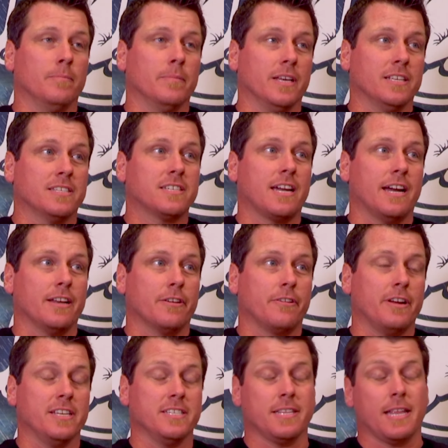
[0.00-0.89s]
It's kind of
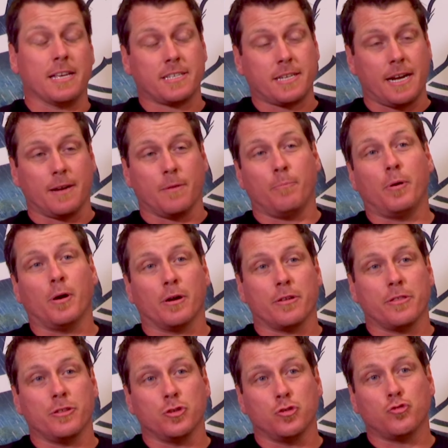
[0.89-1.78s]
crazy, and that's kind of part
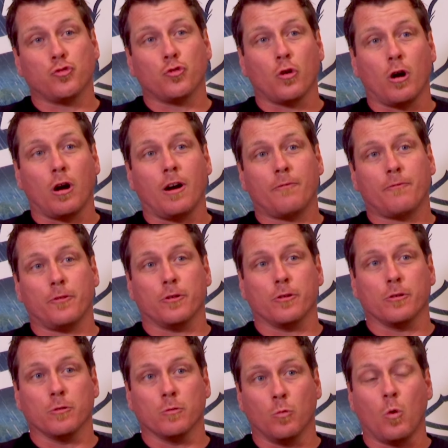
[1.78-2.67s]
of the draw
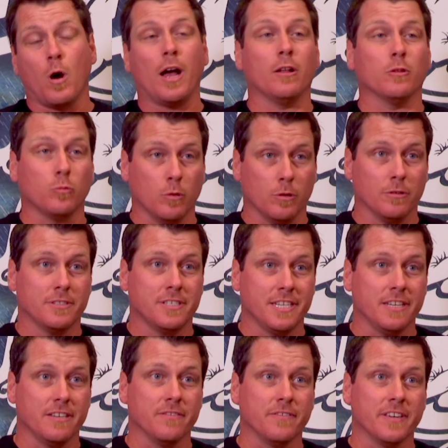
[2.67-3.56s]
for Wild World
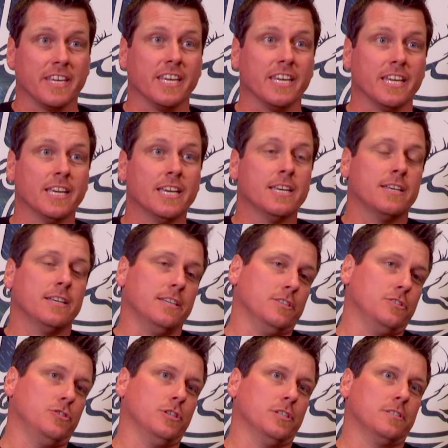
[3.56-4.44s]
TV
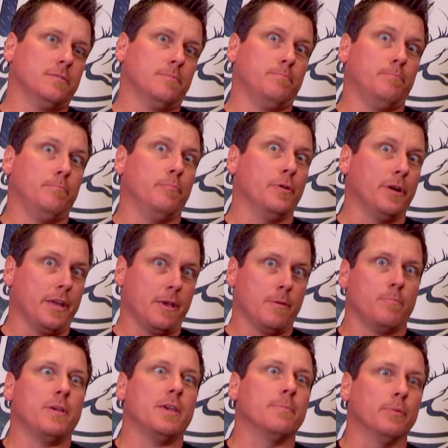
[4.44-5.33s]
is just
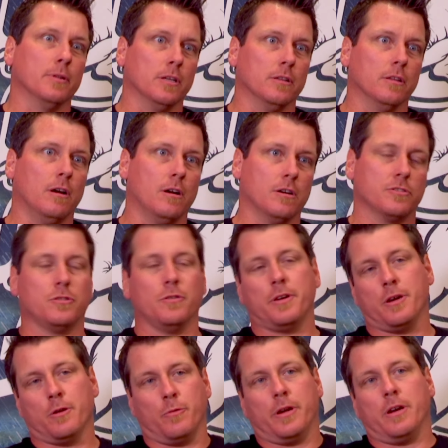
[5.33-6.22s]
bringing people along. So
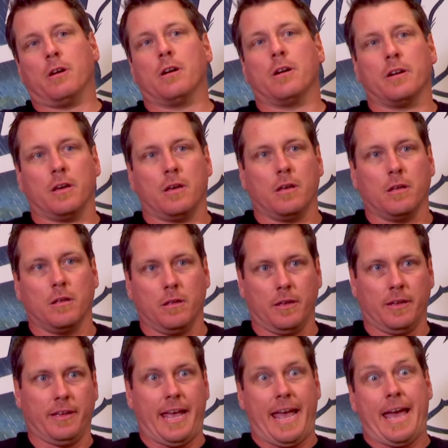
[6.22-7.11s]
here we are at
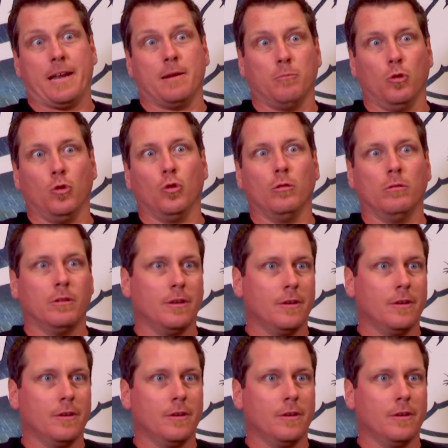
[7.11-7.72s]
an animal,